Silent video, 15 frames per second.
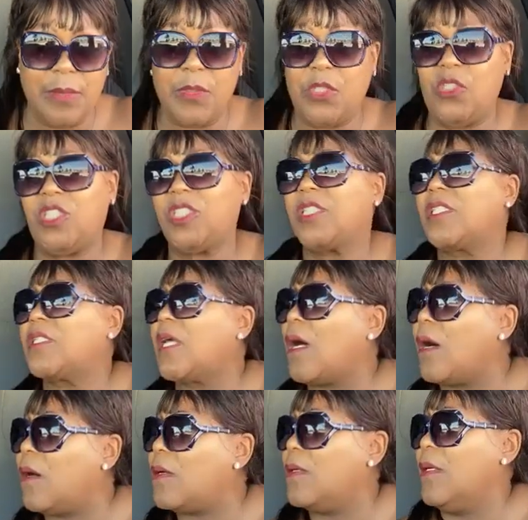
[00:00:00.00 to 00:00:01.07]
See what you just
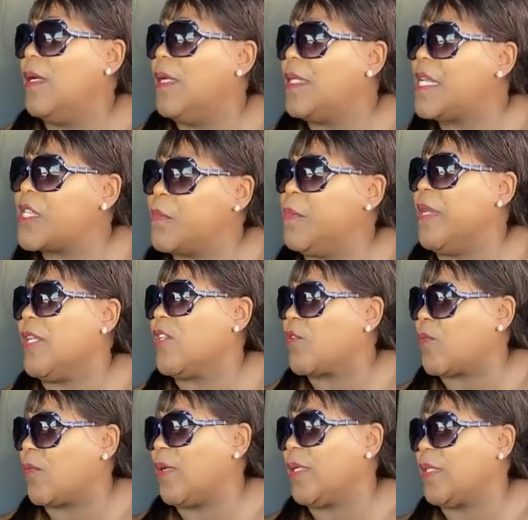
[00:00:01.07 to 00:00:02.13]
saw? That's
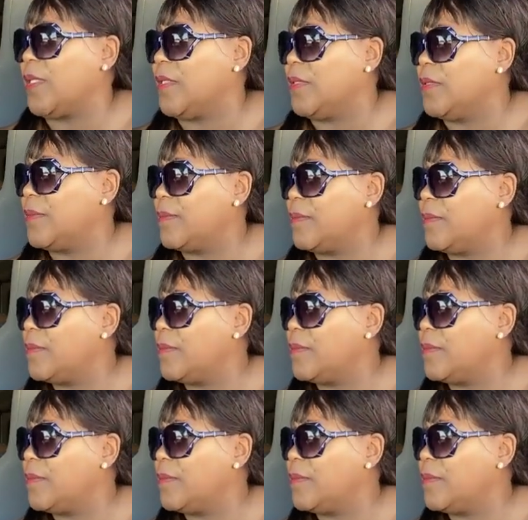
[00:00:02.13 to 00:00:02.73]
ministry right there.